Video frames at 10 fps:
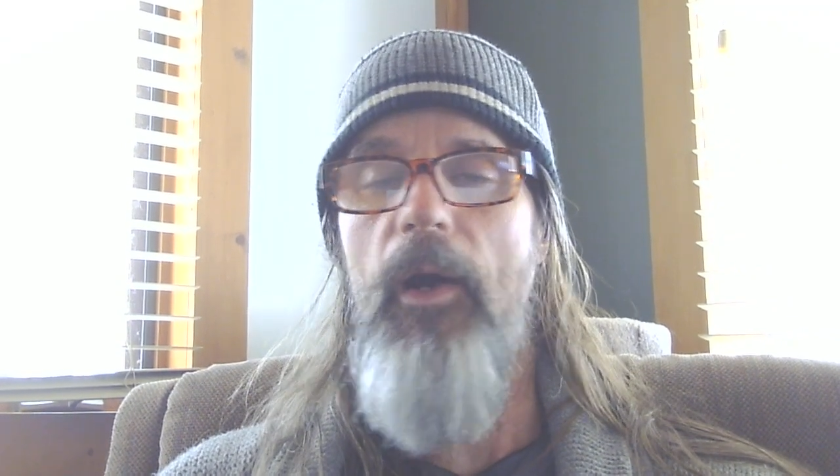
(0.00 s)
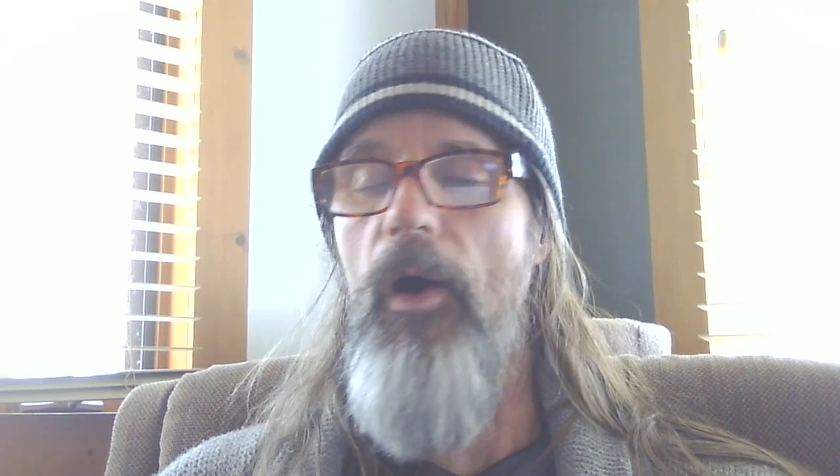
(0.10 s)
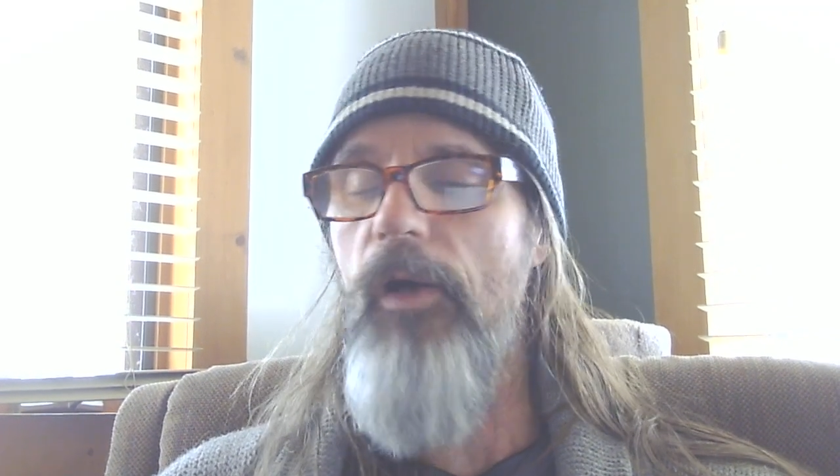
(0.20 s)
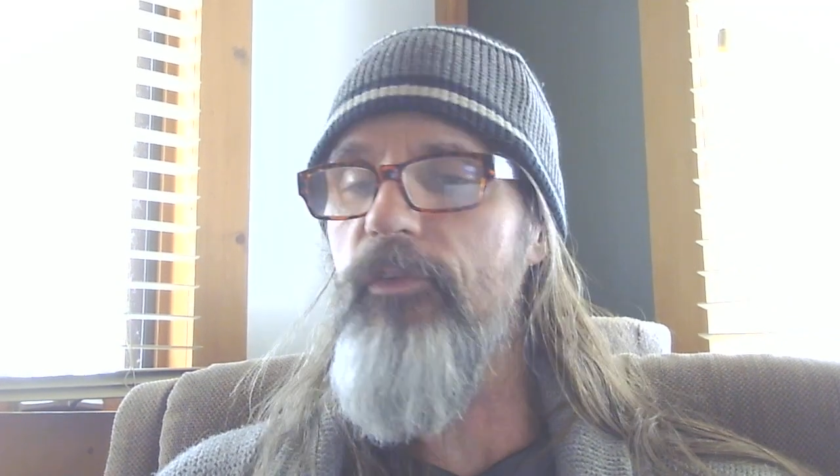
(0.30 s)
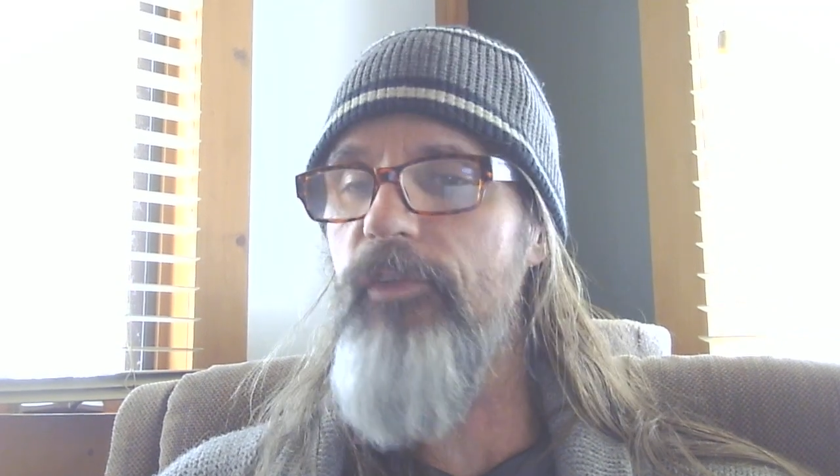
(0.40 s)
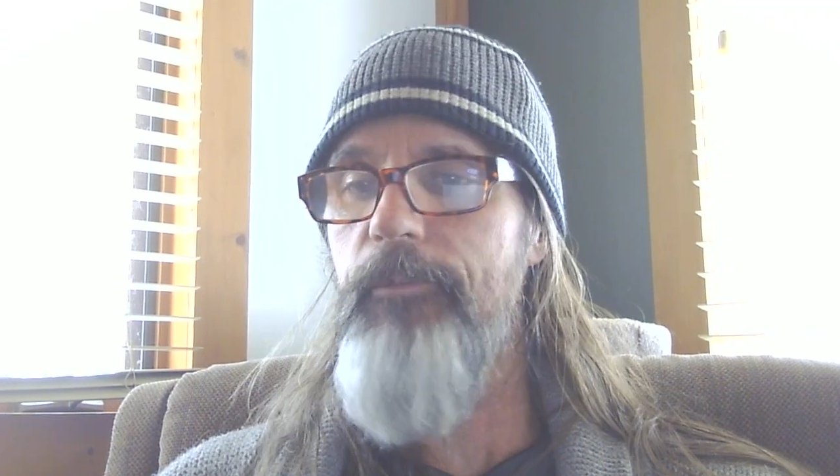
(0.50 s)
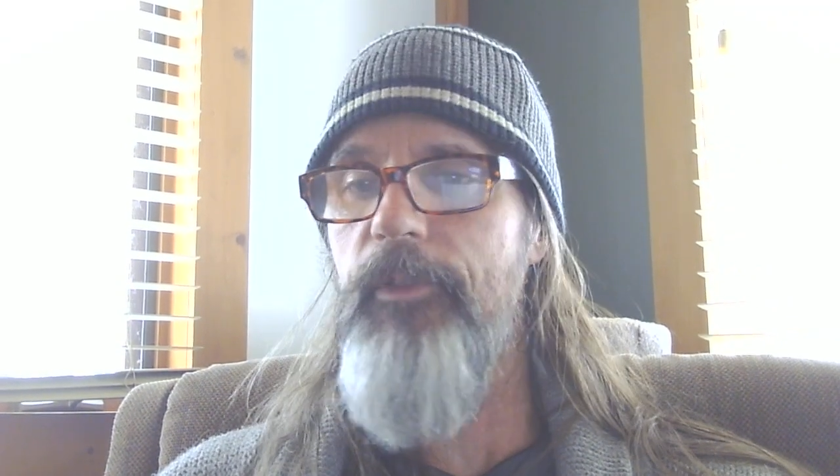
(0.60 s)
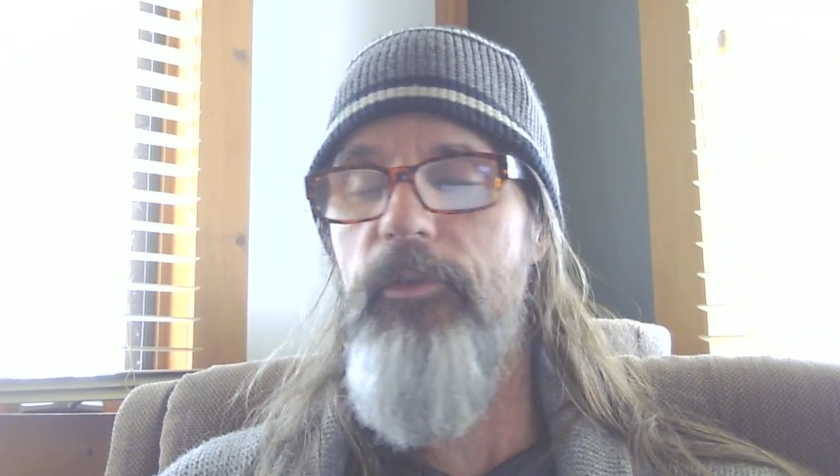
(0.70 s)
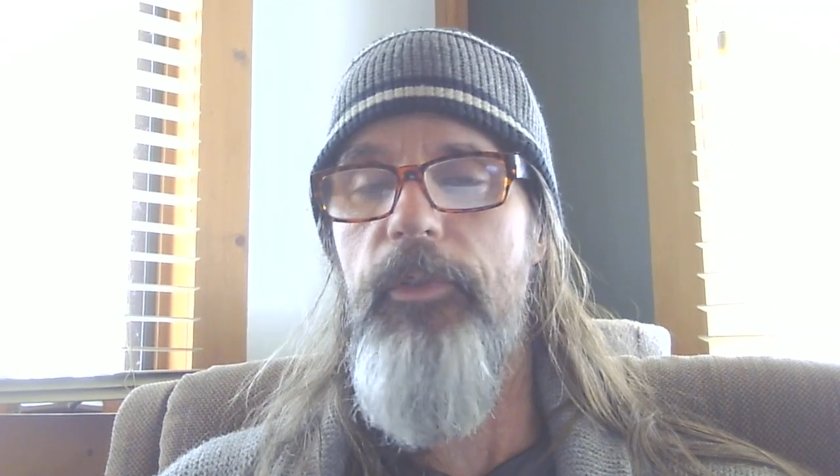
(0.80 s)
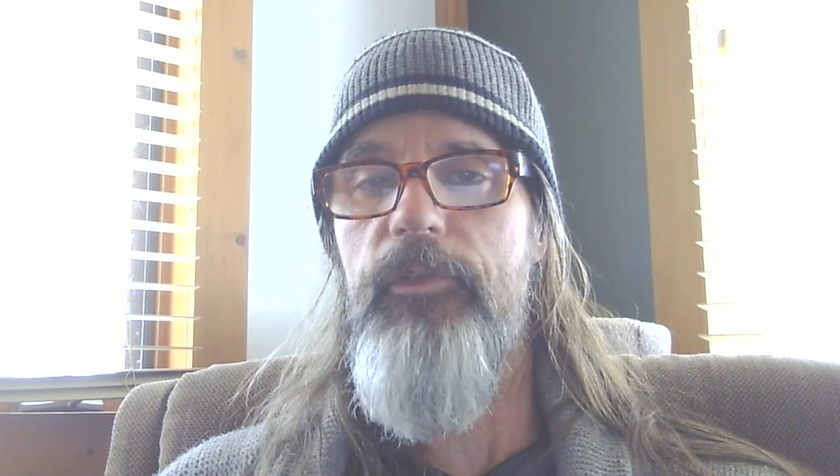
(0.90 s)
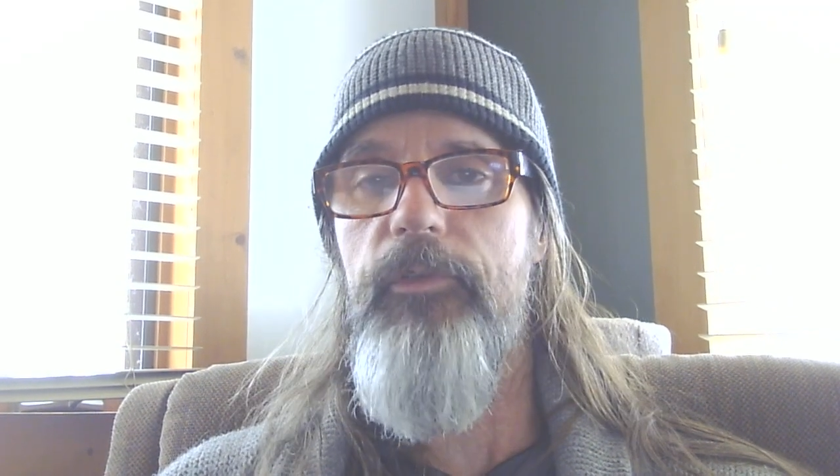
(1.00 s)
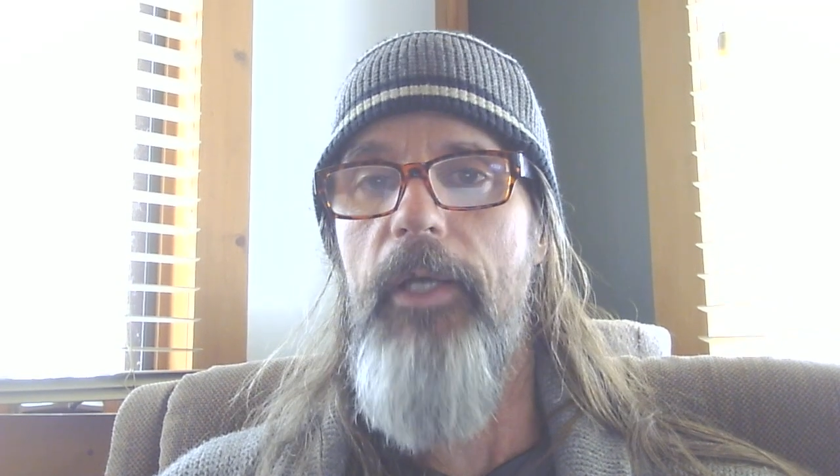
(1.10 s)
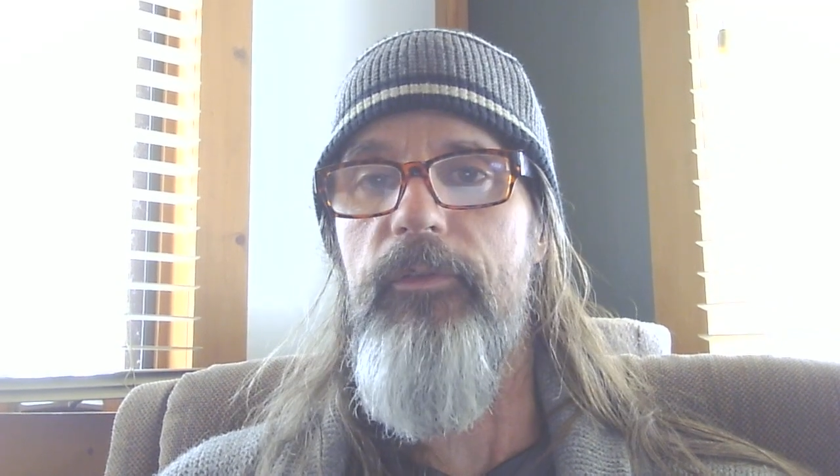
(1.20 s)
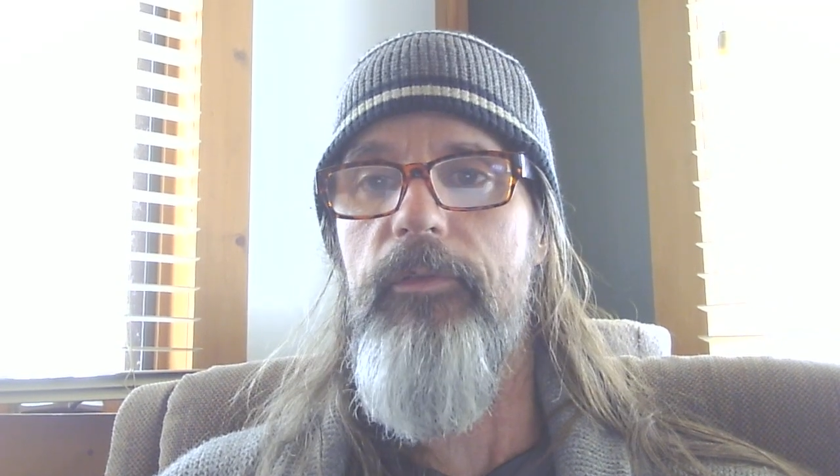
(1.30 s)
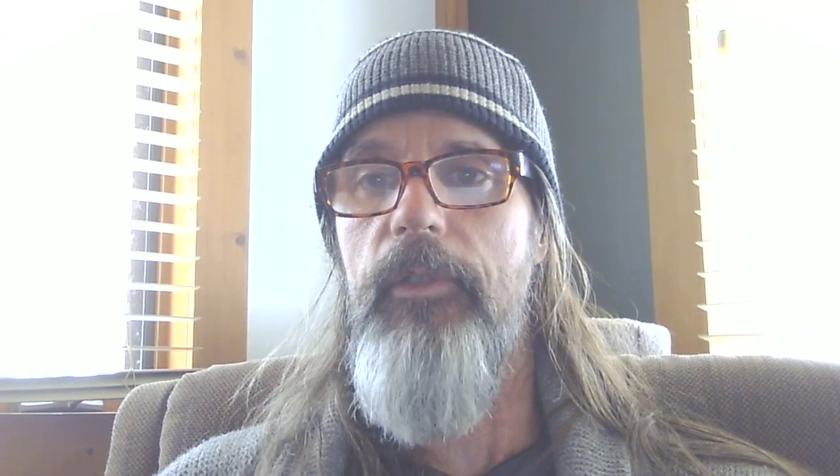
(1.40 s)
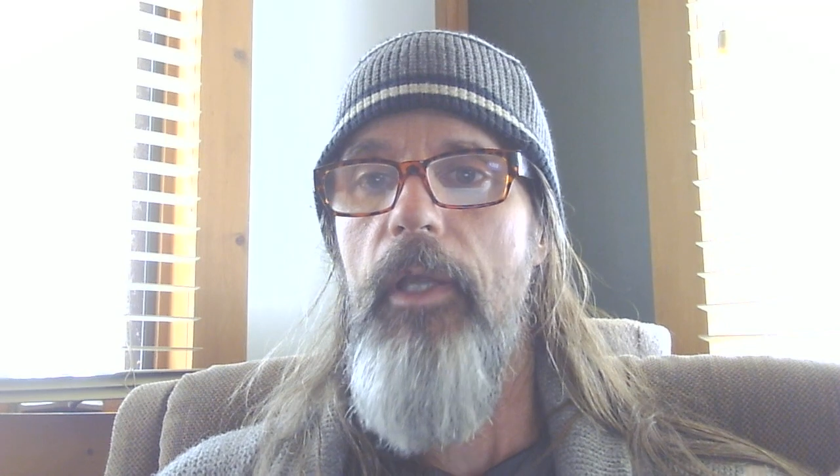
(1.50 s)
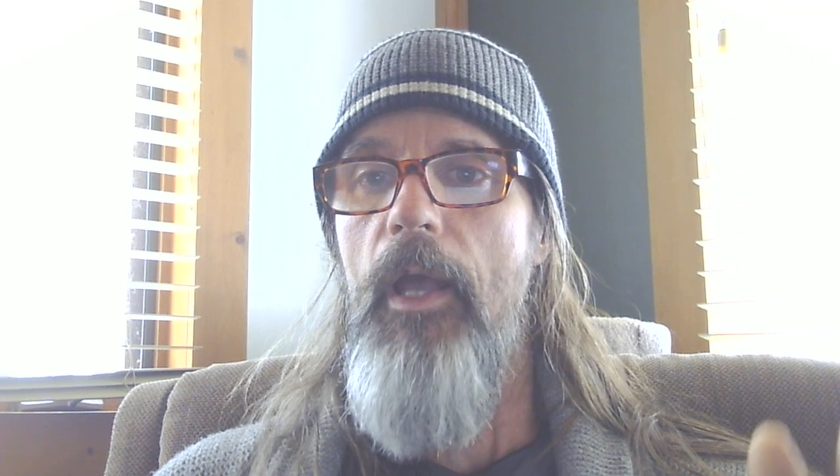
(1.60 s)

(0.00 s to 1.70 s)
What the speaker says: all subject to a trust,